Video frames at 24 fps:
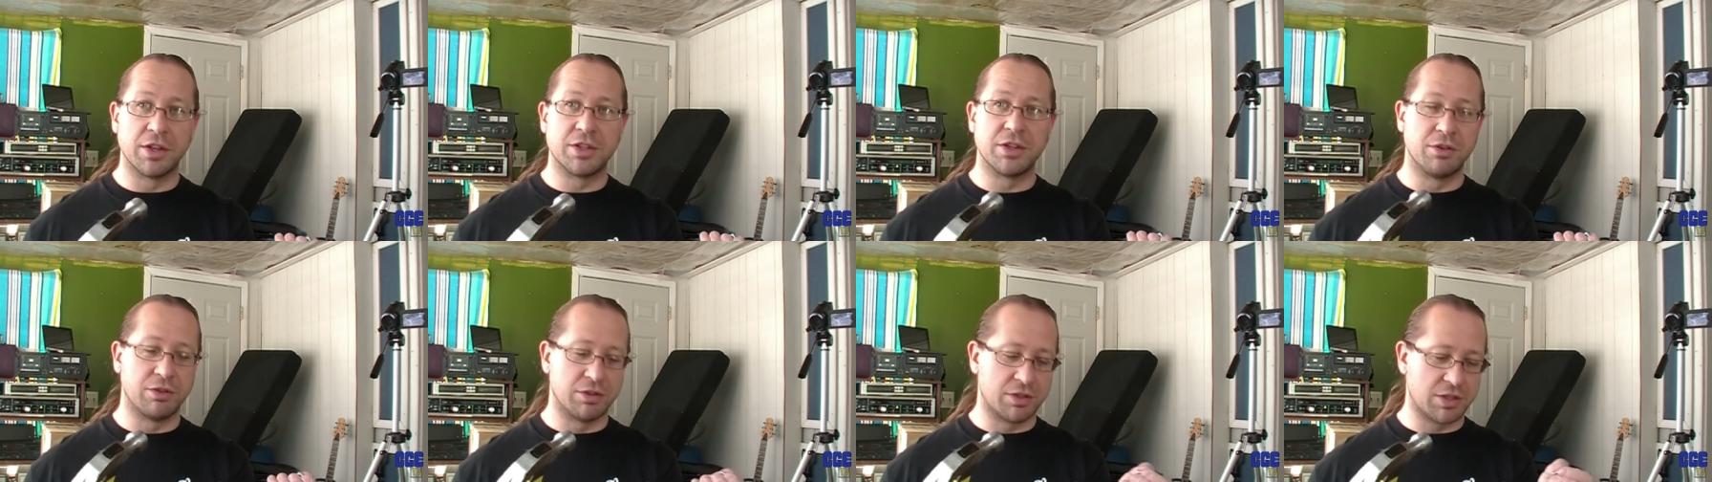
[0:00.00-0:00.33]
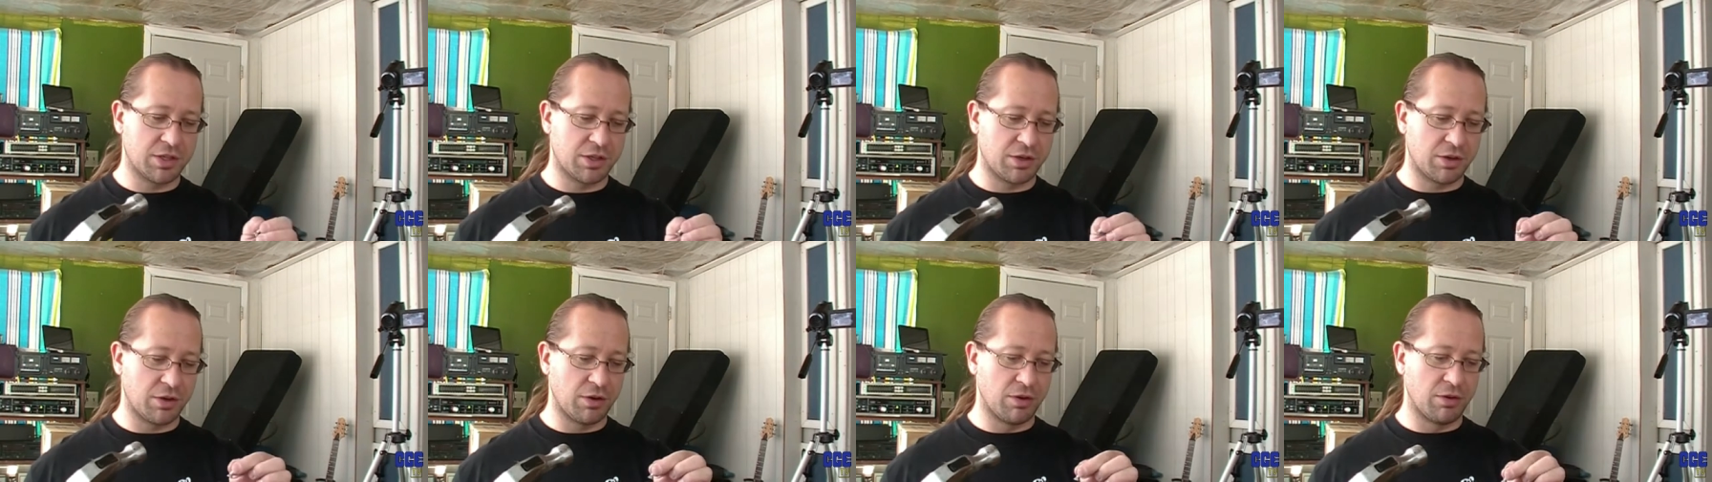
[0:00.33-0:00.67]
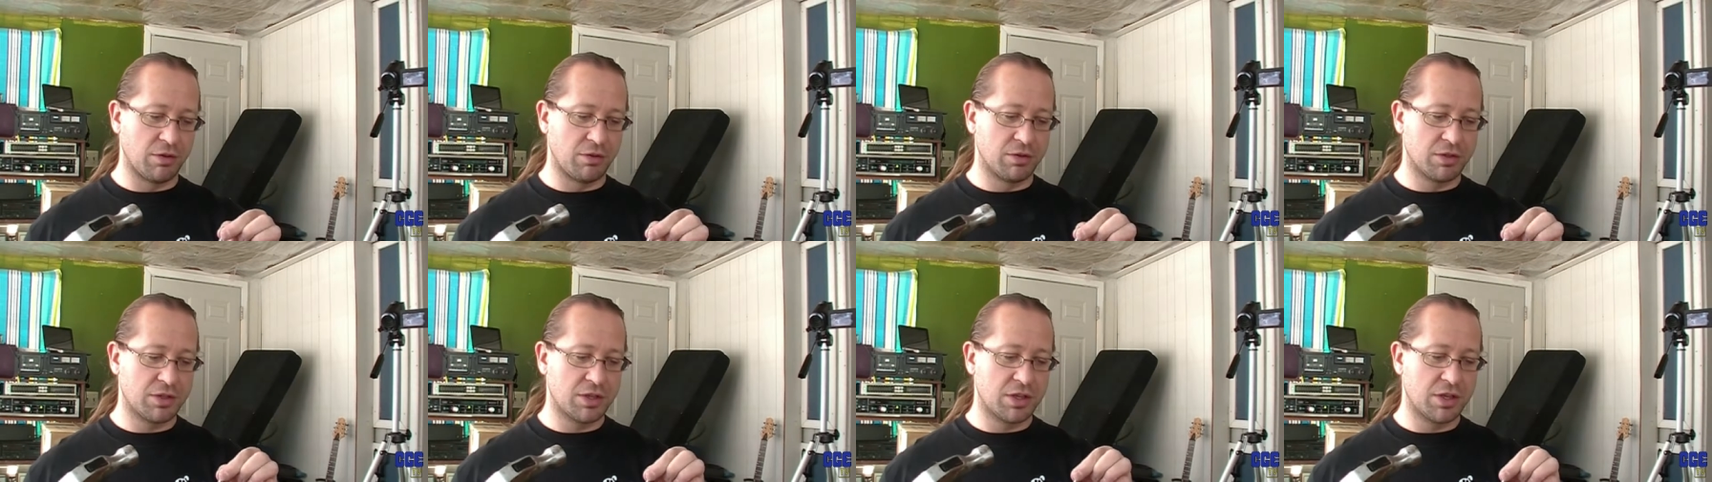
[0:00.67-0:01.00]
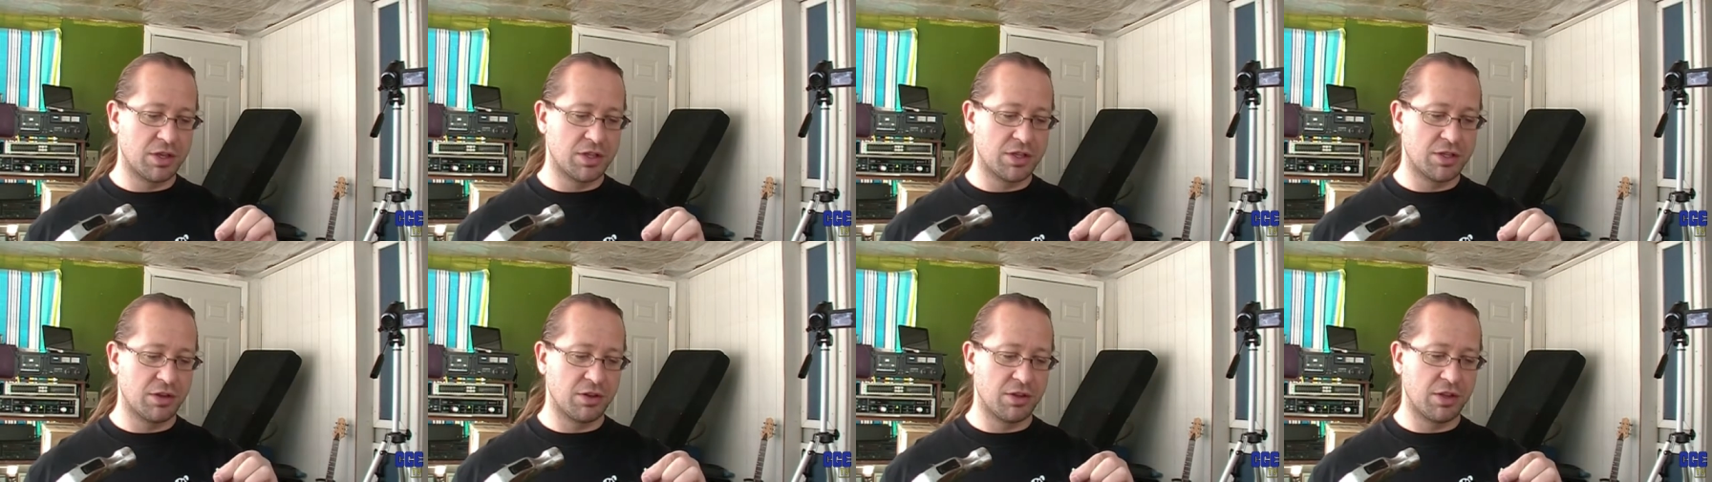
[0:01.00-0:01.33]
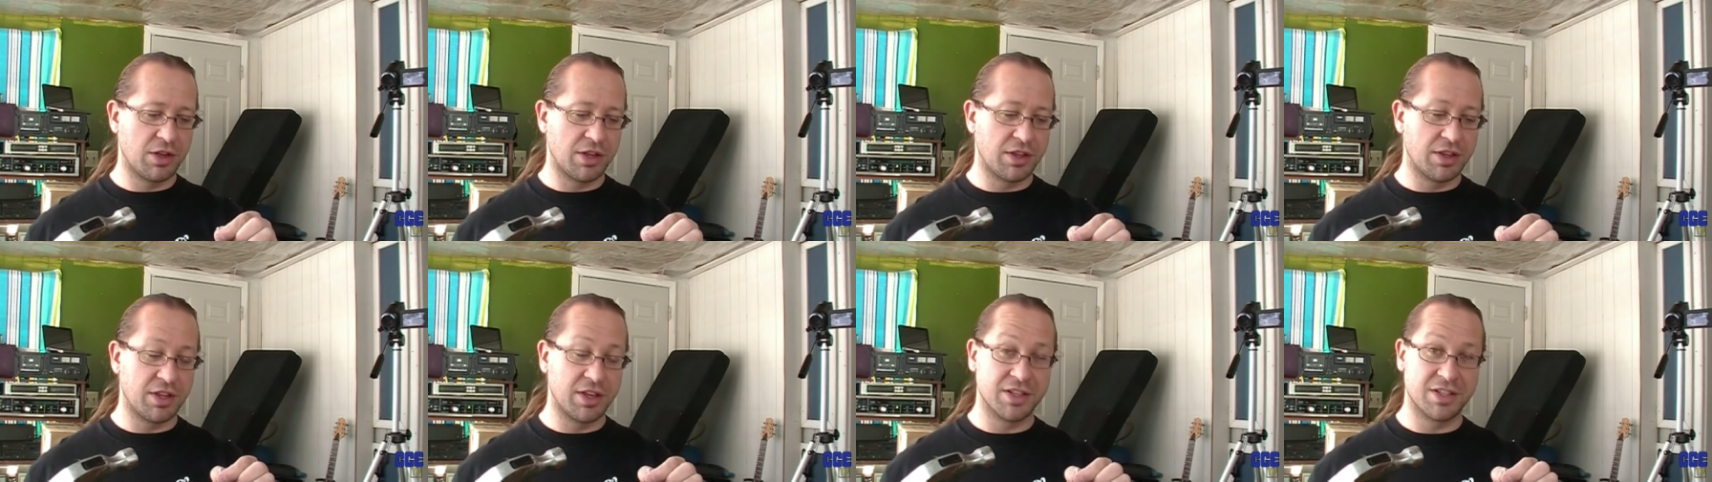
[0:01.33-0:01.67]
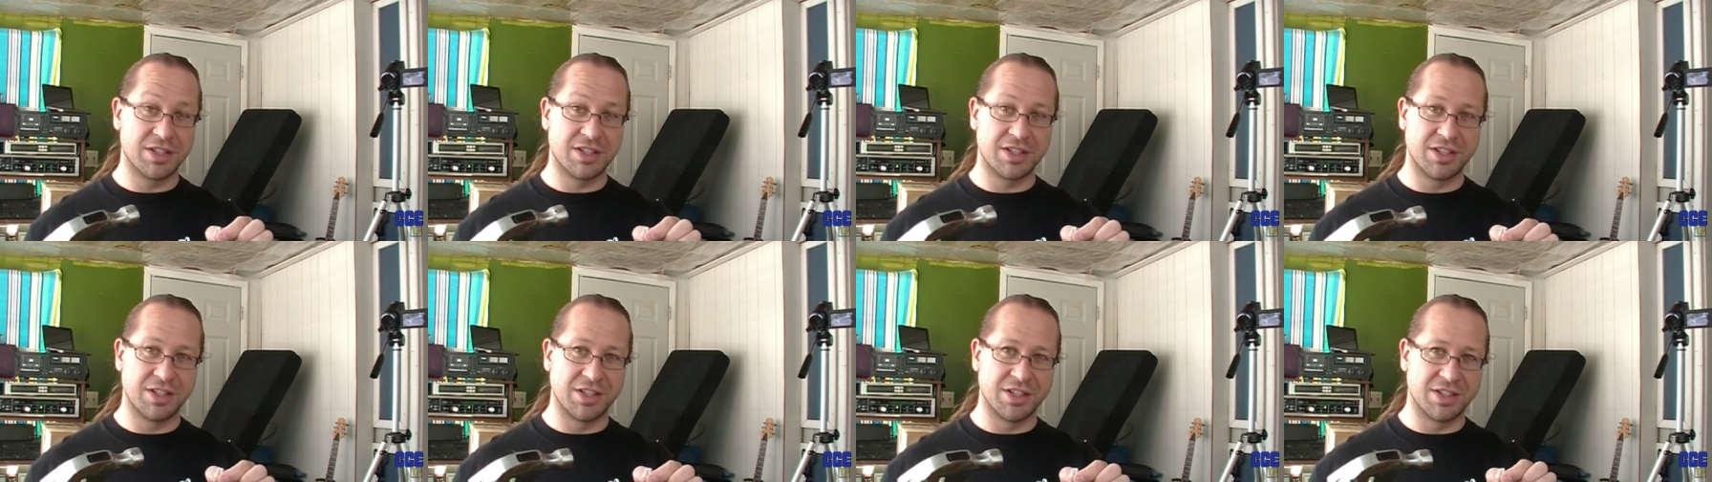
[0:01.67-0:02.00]
two screws so that
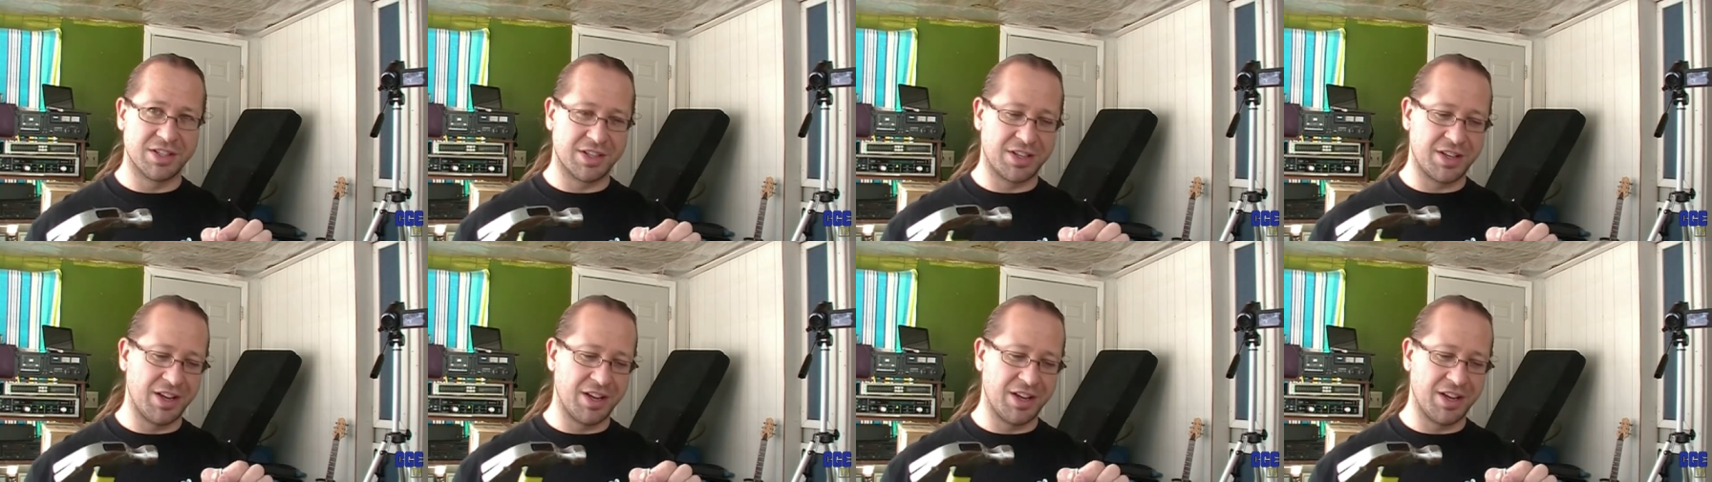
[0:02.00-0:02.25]
this is